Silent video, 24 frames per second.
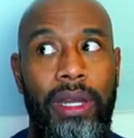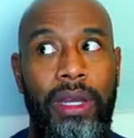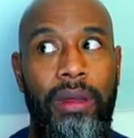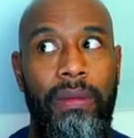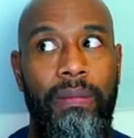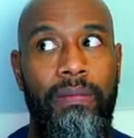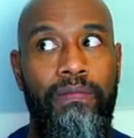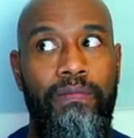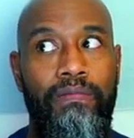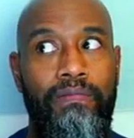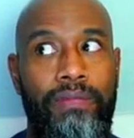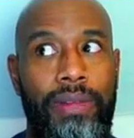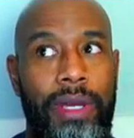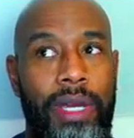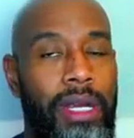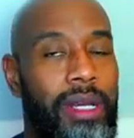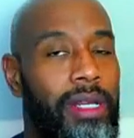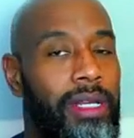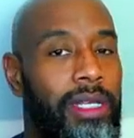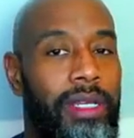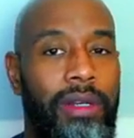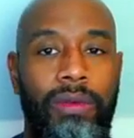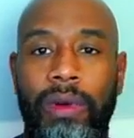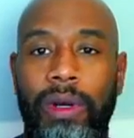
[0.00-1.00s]

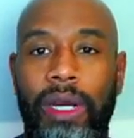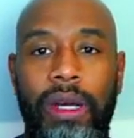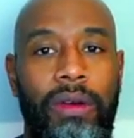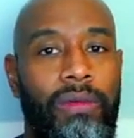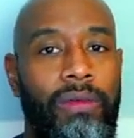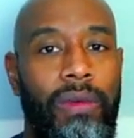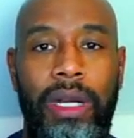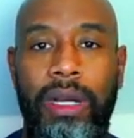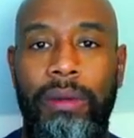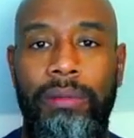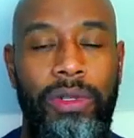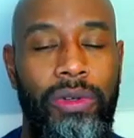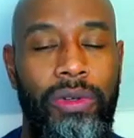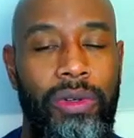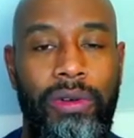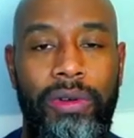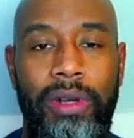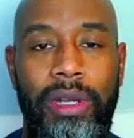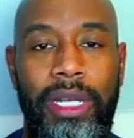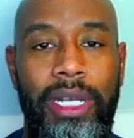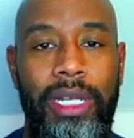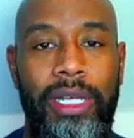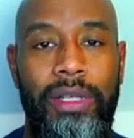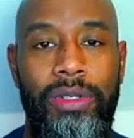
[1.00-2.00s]
barely aware of what I'm doing
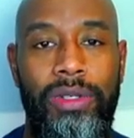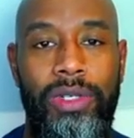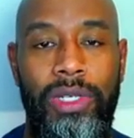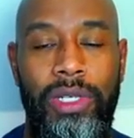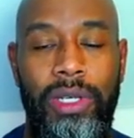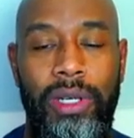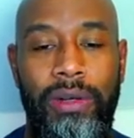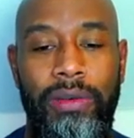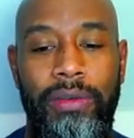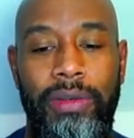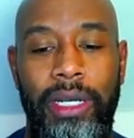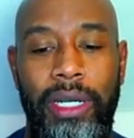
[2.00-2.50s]
right now. So,